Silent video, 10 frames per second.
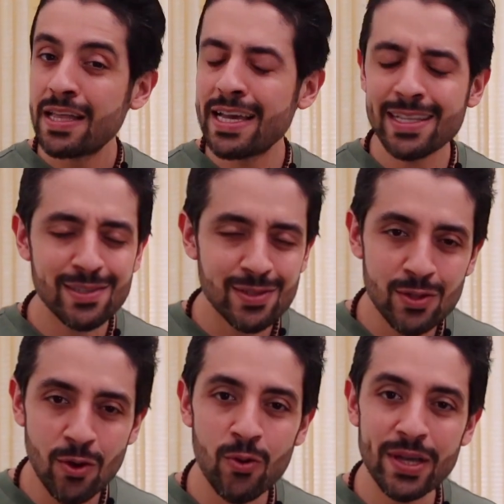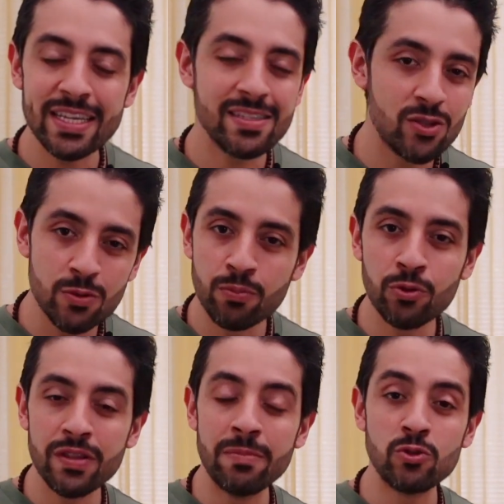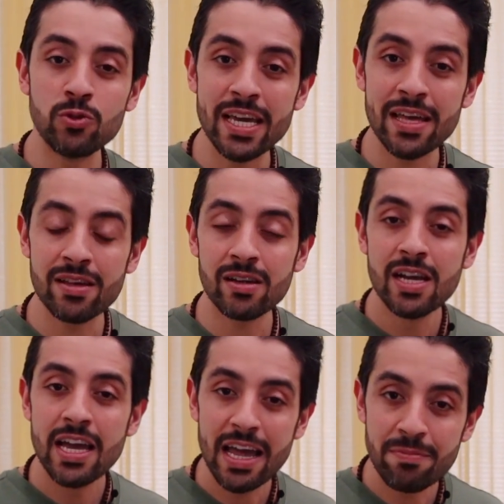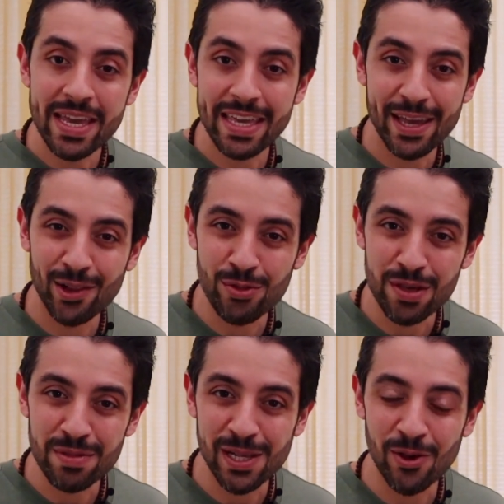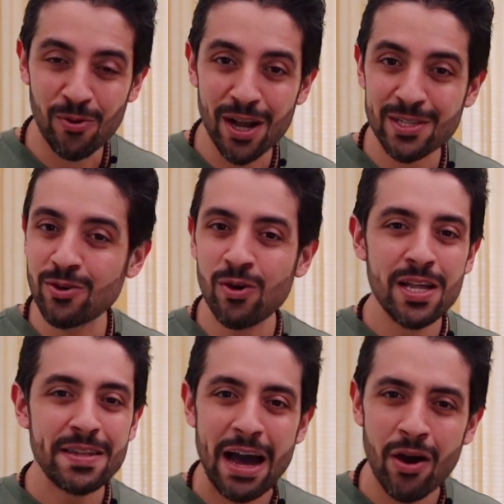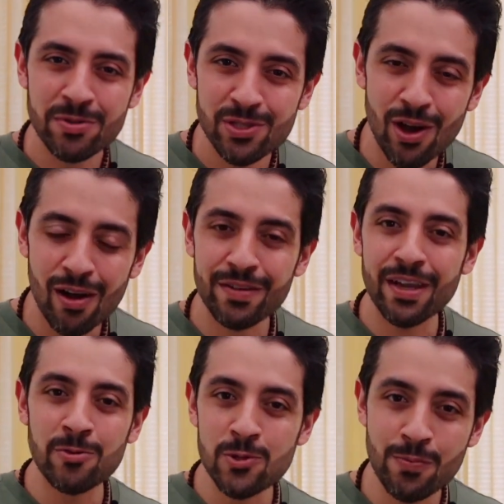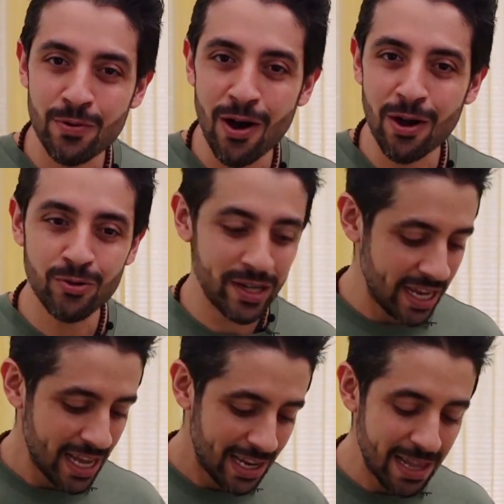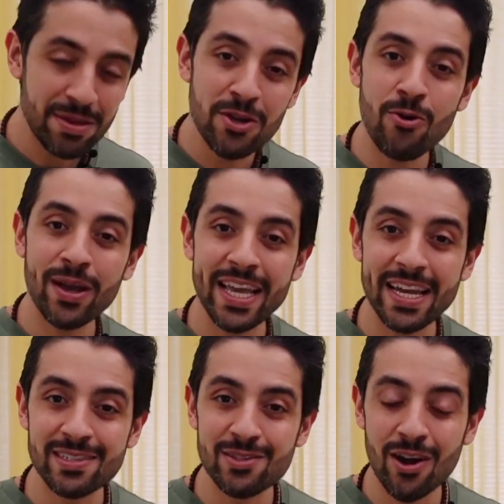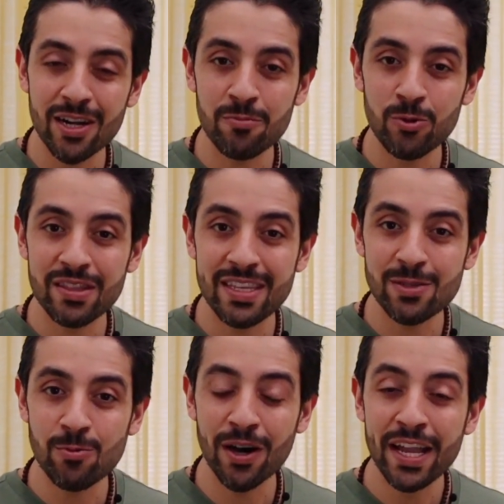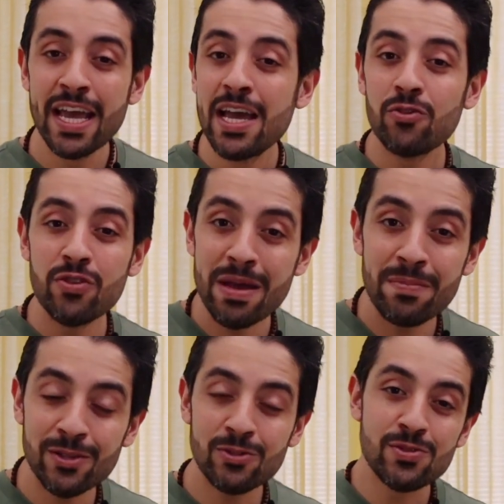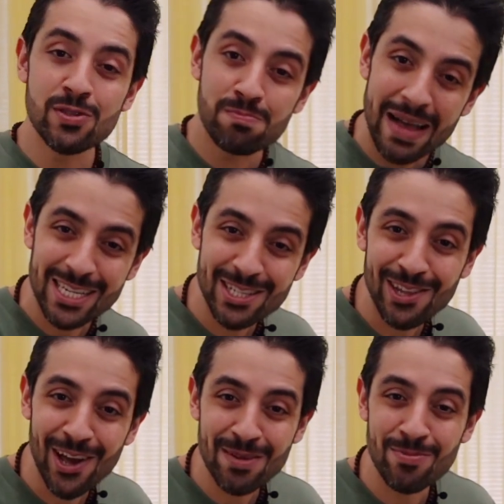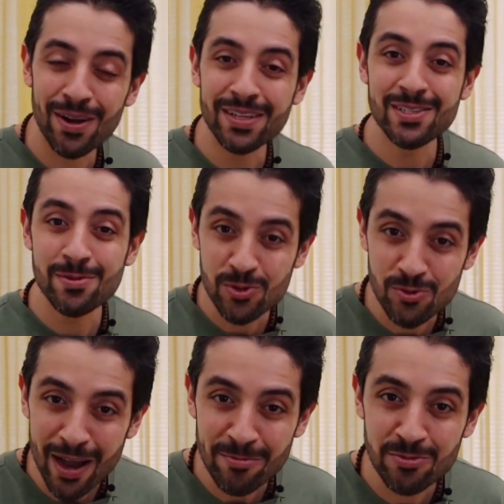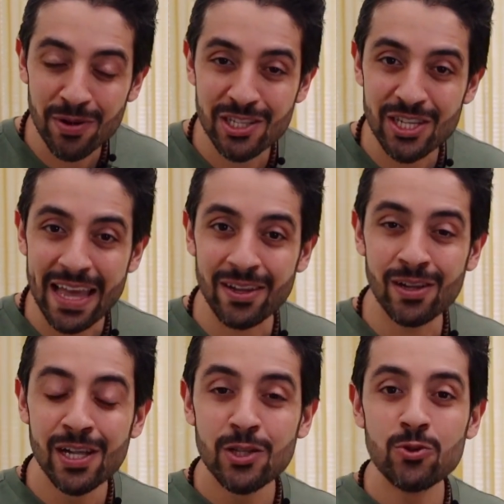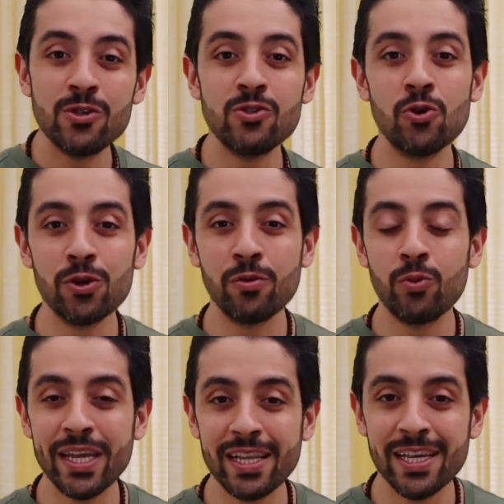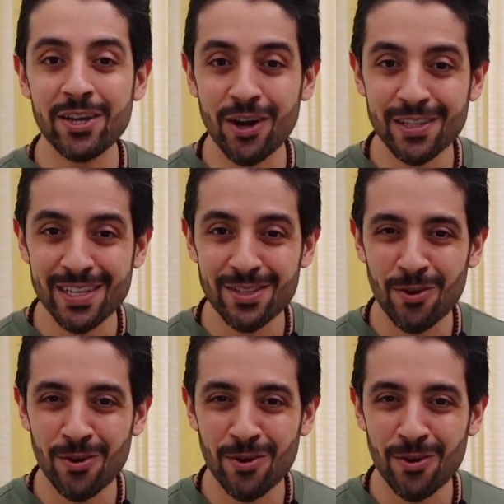It's so easy to put them together and make a healthy meal. All right, so now I'm starving, I'm super hungry. Let me go and get started with this one. Remember to smash the like button, subscribe to my channel to enjoy the weekly content.